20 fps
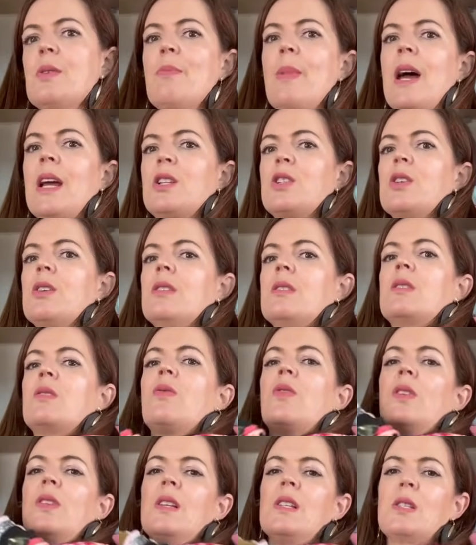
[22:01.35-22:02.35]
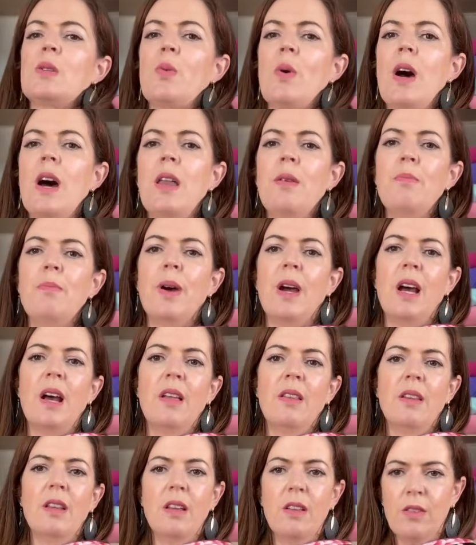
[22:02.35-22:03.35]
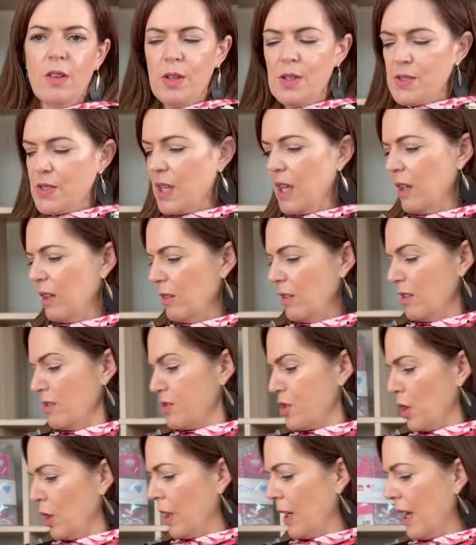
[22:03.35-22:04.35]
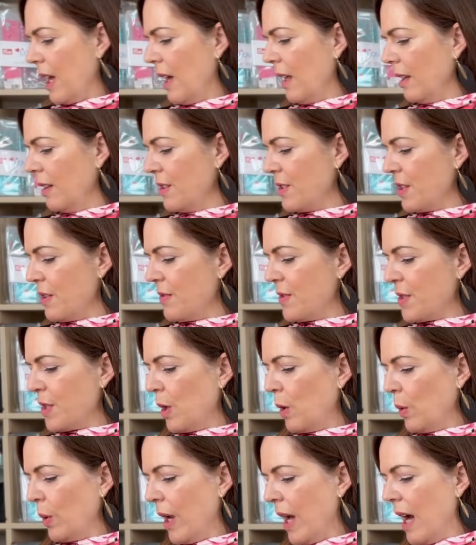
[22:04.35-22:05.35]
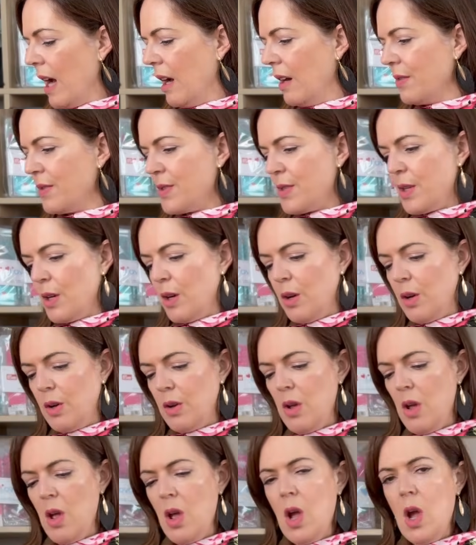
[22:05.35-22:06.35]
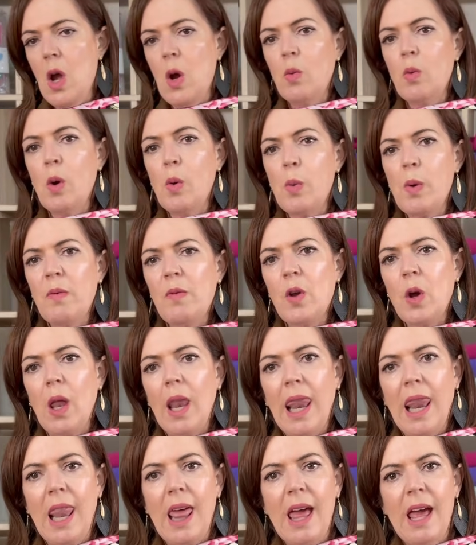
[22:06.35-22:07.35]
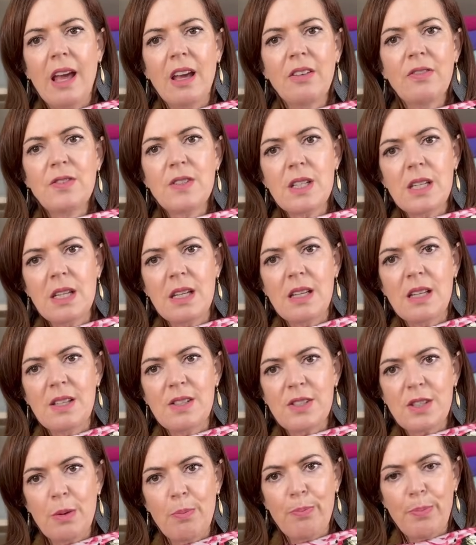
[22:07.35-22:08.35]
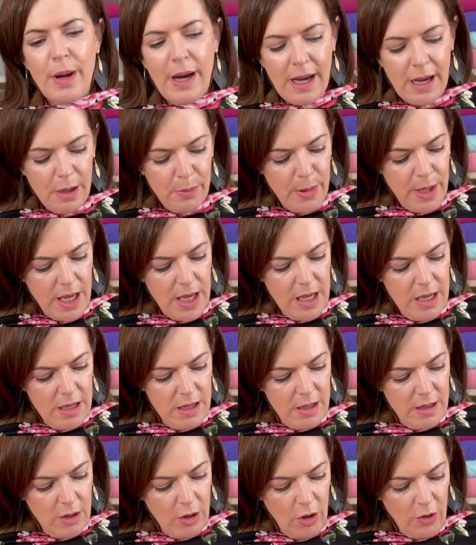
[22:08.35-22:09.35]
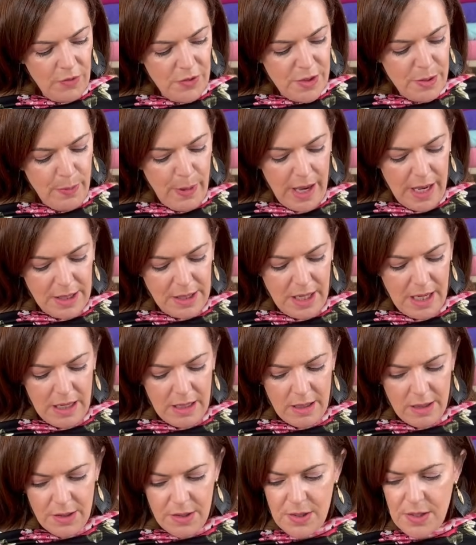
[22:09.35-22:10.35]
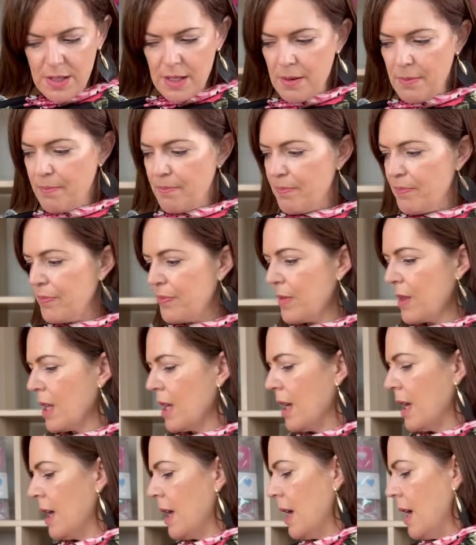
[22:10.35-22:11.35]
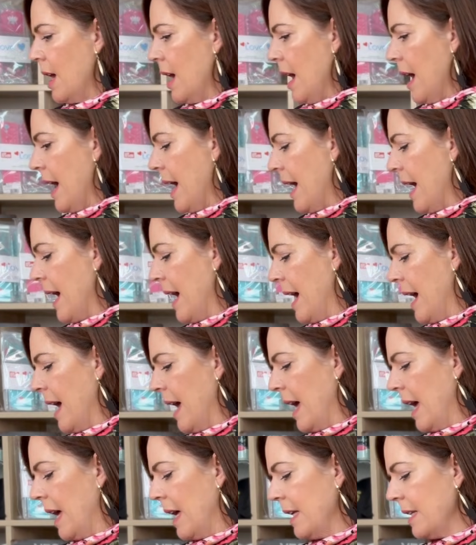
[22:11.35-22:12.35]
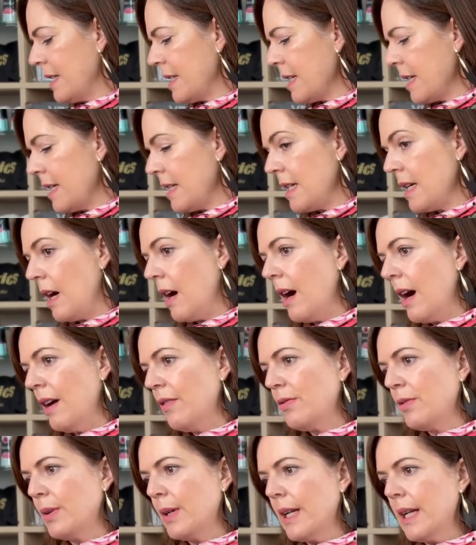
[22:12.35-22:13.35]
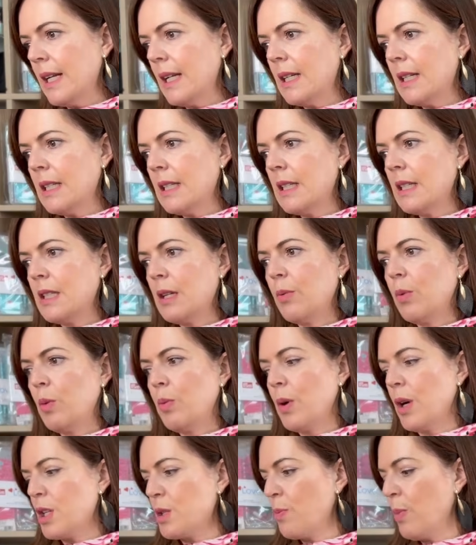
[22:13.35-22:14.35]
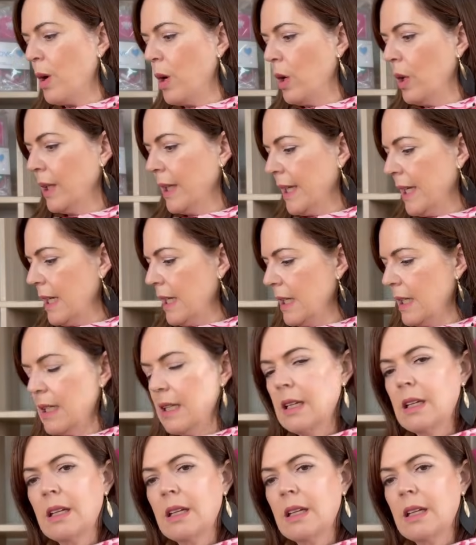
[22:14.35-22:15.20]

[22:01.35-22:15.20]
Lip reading: matches for this one, but those solid colors have sold out. So what we've got left is the Barbie cotton spandex and ivory double brush poly,